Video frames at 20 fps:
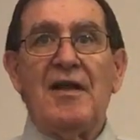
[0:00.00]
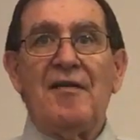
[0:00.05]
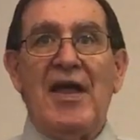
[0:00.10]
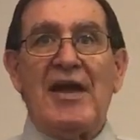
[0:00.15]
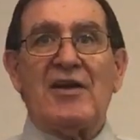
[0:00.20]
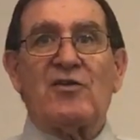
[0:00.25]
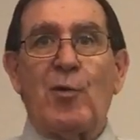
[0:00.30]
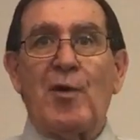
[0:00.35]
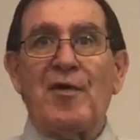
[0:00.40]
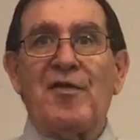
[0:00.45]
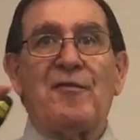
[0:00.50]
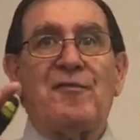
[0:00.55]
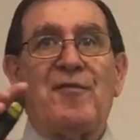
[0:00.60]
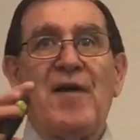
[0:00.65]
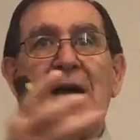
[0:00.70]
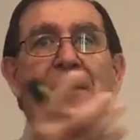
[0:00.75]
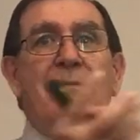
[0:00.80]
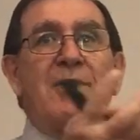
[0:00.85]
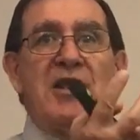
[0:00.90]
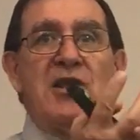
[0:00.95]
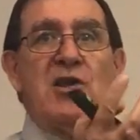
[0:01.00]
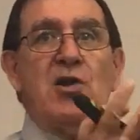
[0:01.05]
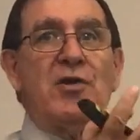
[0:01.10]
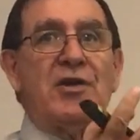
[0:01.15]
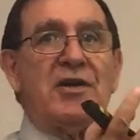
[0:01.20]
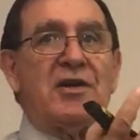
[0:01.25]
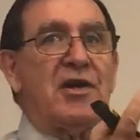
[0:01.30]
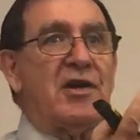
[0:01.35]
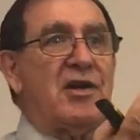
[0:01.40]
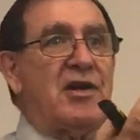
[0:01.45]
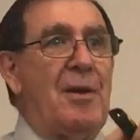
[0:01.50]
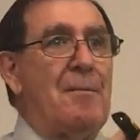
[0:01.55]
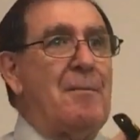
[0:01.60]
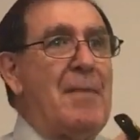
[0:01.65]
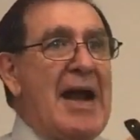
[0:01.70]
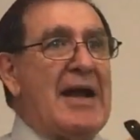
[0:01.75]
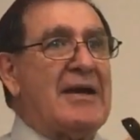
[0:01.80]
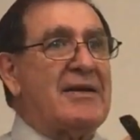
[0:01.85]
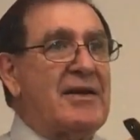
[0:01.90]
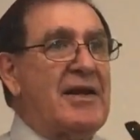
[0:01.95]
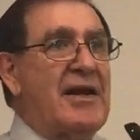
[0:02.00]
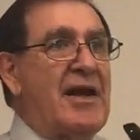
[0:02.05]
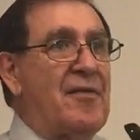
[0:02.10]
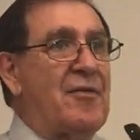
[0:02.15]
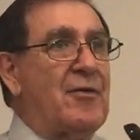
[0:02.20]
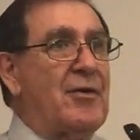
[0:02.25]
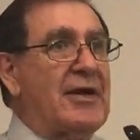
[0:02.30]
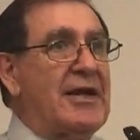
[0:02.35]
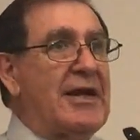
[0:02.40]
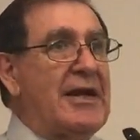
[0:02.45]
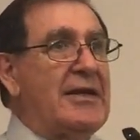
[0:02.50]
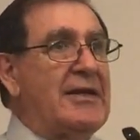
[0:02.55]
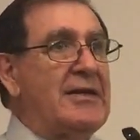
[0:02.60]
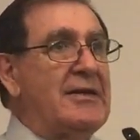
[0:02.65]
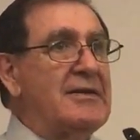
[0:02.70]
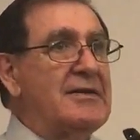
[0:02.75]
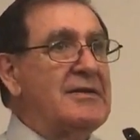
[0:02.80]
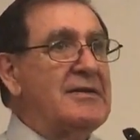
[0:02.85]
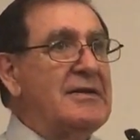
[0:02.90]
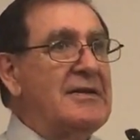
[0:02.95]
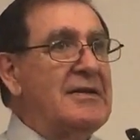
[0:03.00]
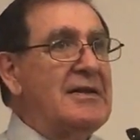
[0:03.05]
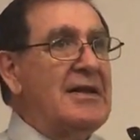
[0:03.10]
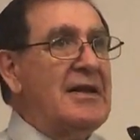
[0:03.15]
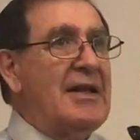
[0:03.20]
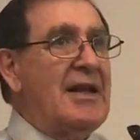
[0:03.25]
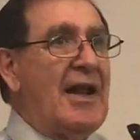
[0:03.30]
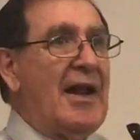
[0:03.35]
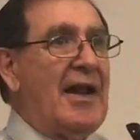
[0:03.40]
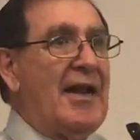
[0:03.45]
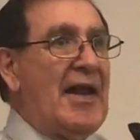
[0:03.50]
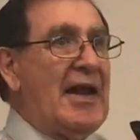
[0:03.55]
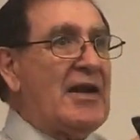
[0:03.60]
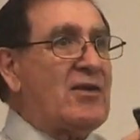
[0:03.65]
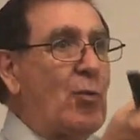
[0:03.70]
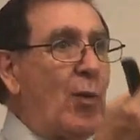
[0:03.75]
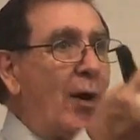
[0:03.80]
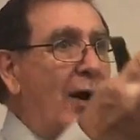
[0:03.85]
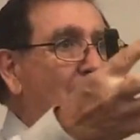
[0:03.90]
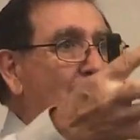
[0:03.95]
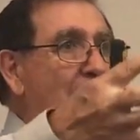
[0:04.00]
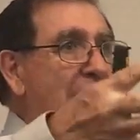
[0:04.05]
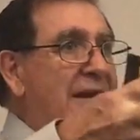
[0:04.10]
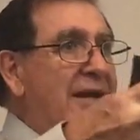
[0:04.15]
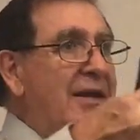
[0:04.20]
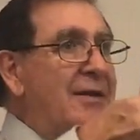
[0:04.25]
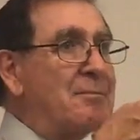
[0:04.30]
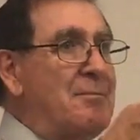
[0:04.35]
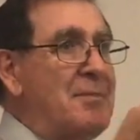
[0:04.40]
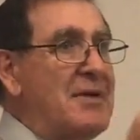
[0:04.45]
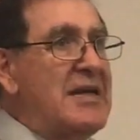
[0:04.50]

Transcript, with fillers: That's where the family unit can come back together again. That's where we can